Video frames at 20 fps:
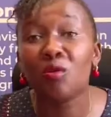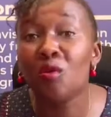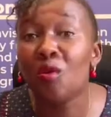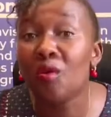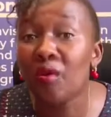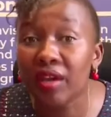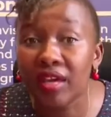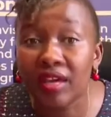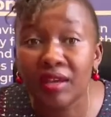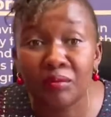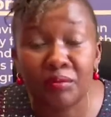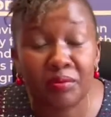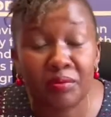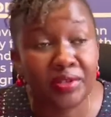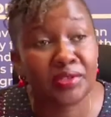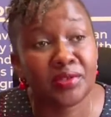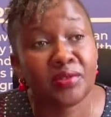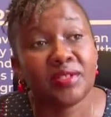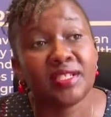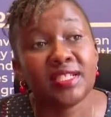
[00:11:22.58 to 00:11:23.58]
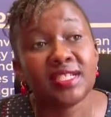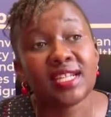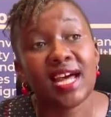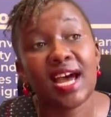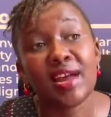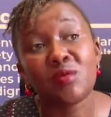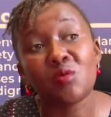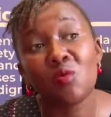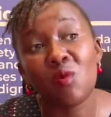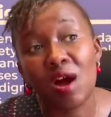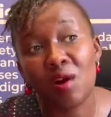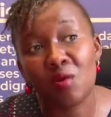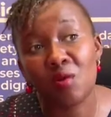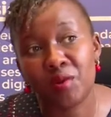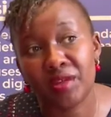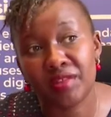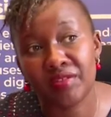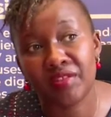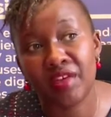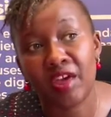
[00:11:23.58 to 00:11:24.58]
go in prisons and work
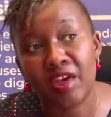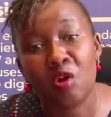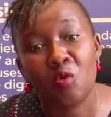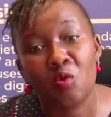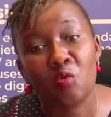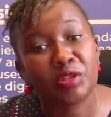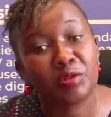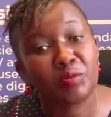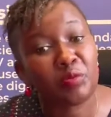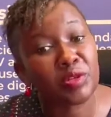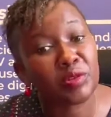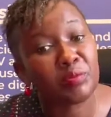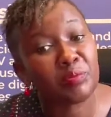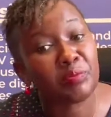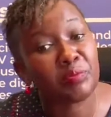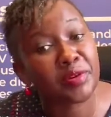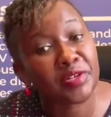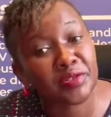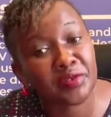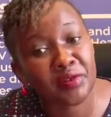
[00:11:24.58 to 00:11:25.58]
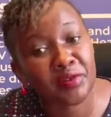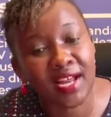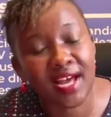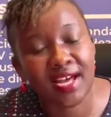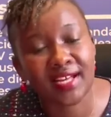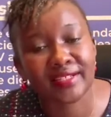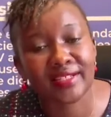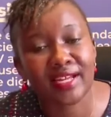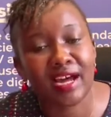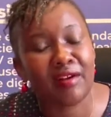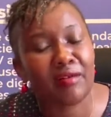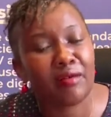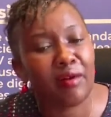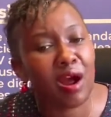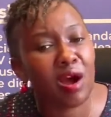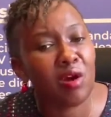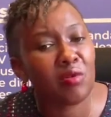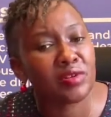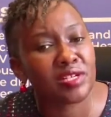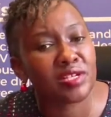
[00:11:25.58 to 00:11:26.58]
with prisoners
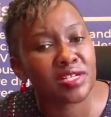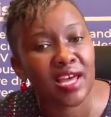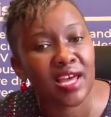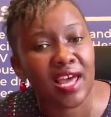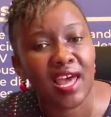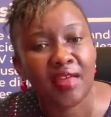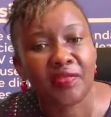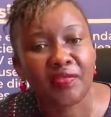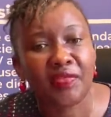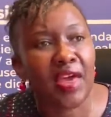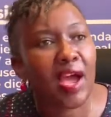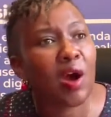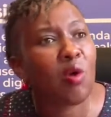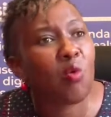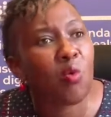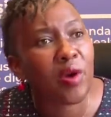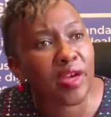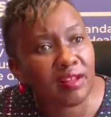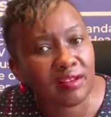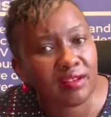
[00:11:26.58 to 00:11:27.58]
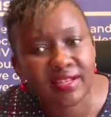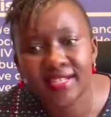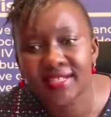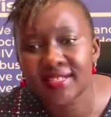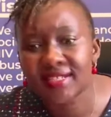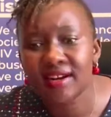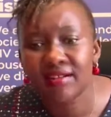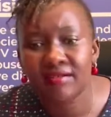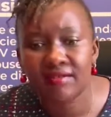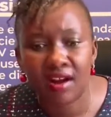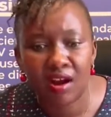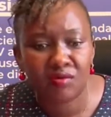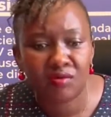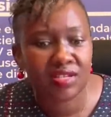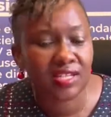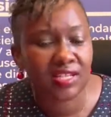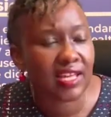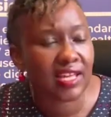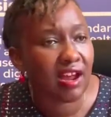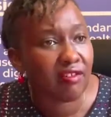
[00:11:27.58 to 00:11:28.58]
around their wellness, around
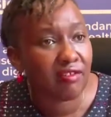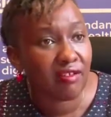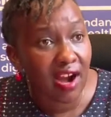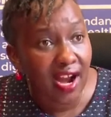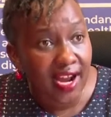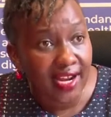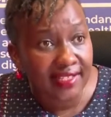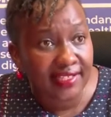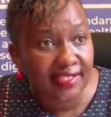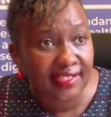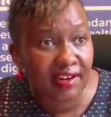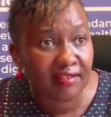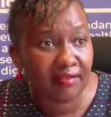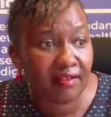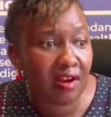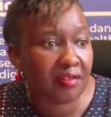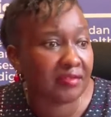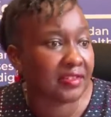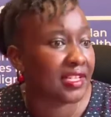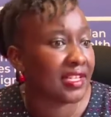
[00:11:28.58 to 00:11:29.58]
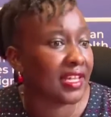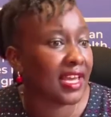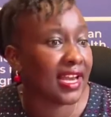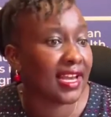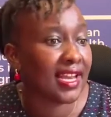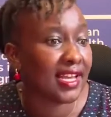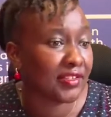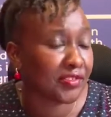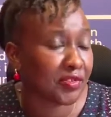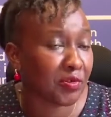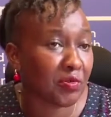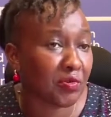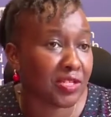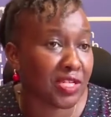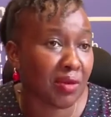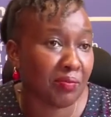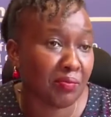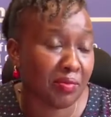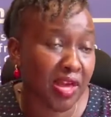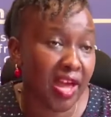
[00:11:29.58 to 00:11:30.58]
their rights, around their next court
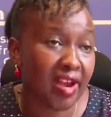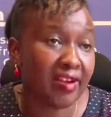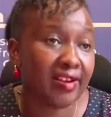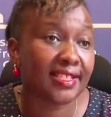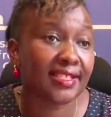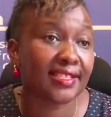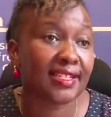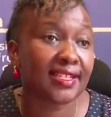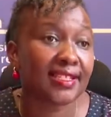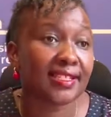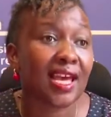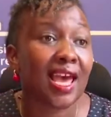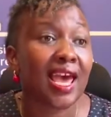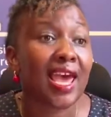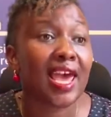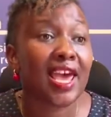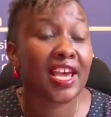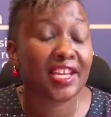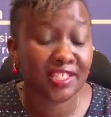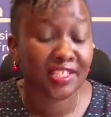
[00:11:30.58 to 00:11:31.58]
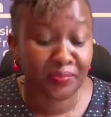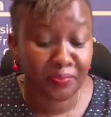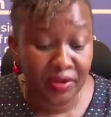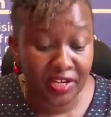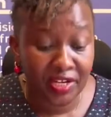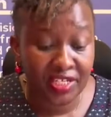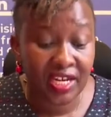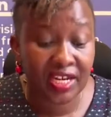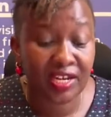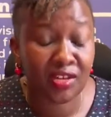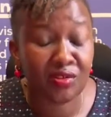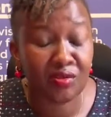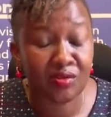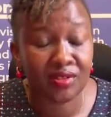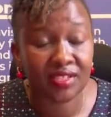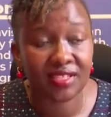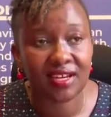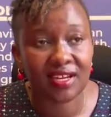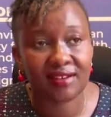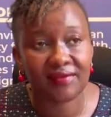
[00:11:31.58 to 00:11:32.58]
appearances, especially
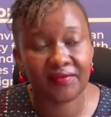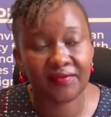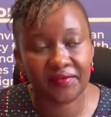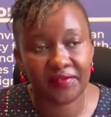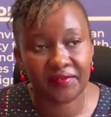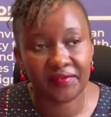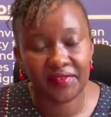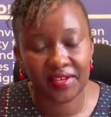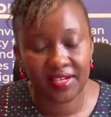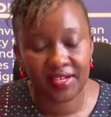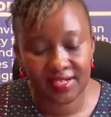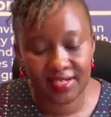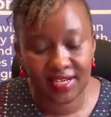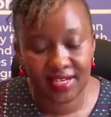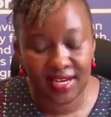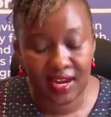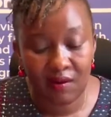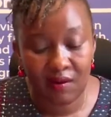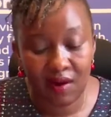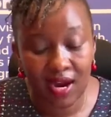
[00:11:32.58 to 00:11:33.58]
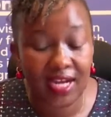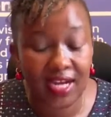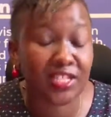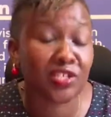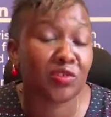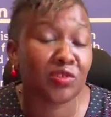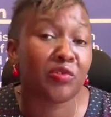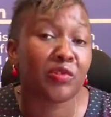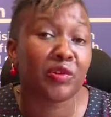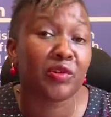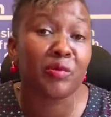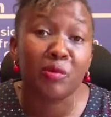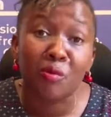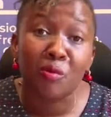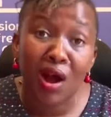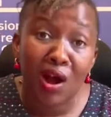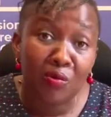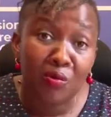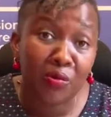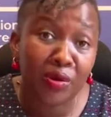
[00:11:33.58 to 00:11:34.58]
those that fit in our category. We
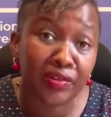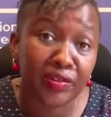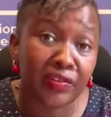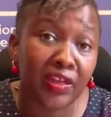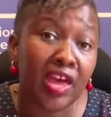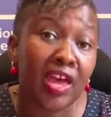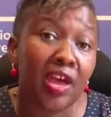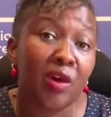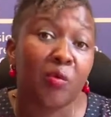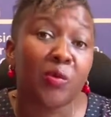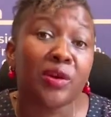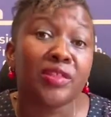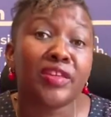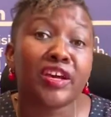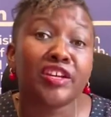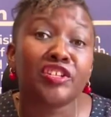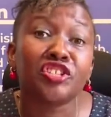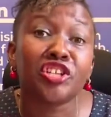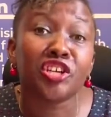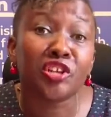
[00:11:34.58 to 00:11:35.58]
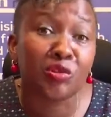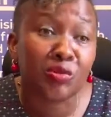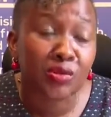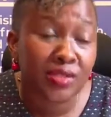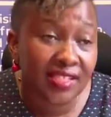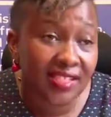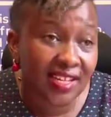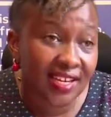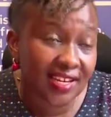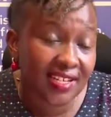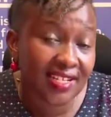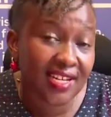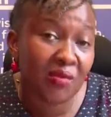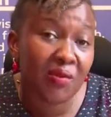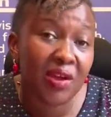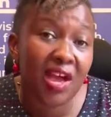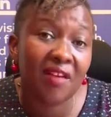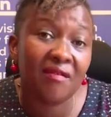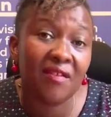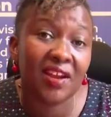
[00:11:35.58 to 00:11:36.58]
work with the jail sector.
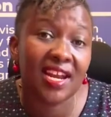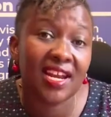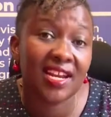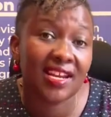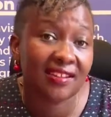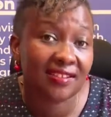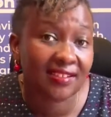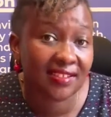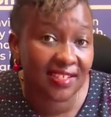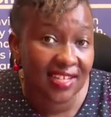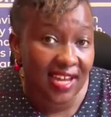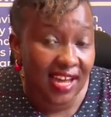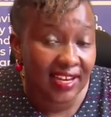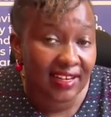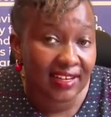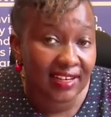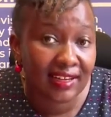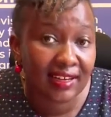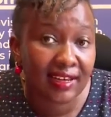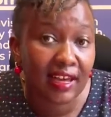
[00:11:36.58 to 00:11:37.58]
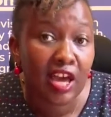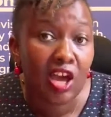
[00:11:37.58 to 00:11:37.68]
We have an understanding